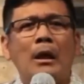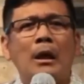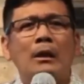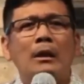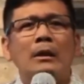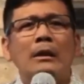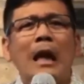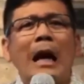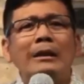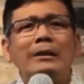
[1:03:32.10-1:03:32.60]

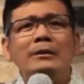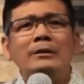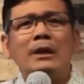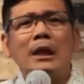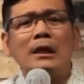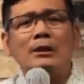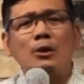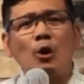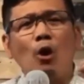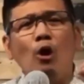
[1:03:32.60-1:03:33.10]
not
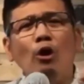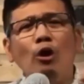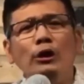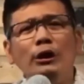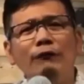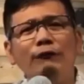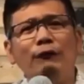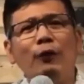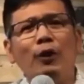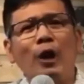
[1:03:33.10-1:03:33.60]
just only
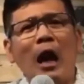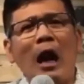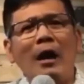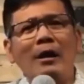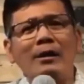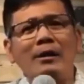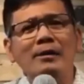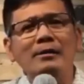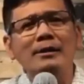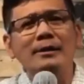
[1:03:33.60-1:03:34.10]
for
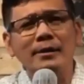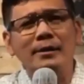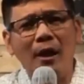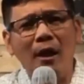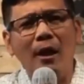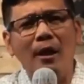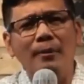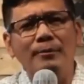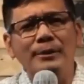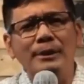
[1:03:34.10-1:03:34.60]

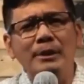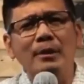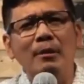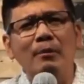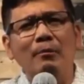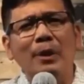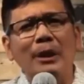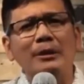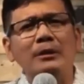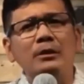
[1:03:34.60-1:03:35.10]
ourselves,
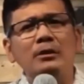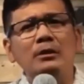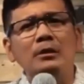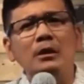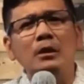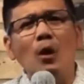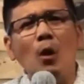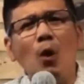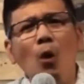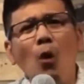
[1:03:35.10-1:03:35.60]
but
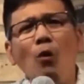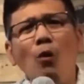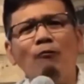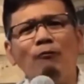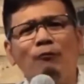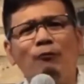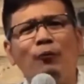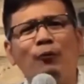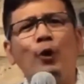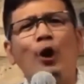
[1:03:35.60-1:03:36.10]
hope
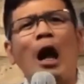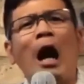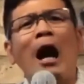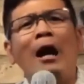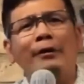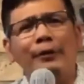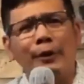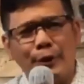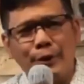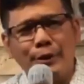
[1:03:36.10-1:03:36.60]
for
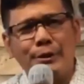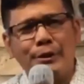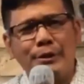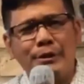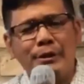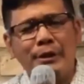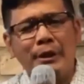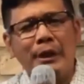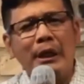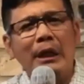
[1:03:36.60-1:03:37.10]

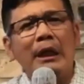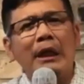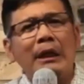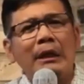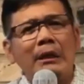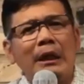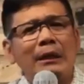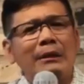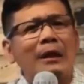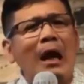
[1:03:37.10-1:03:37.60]
others
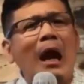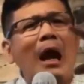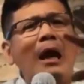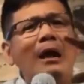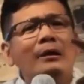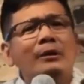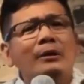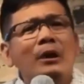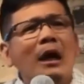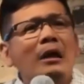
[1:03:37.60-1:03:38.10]
that
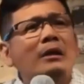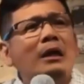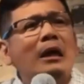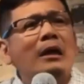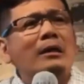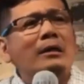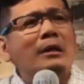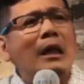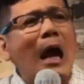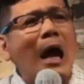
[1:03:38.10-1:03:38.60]
are
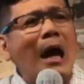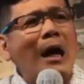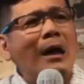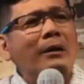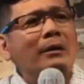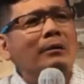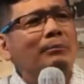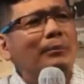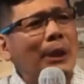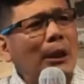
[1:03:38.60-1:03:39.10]
not
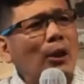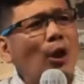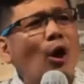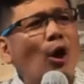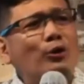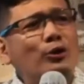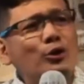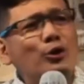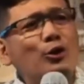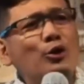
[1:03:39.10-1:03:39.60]

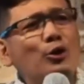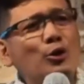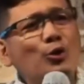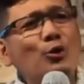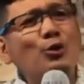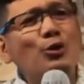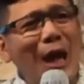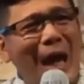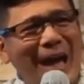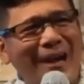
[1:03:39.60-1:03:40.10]
belong to you
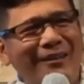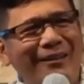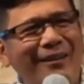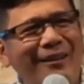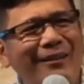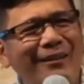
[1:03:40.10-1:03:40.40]
yet.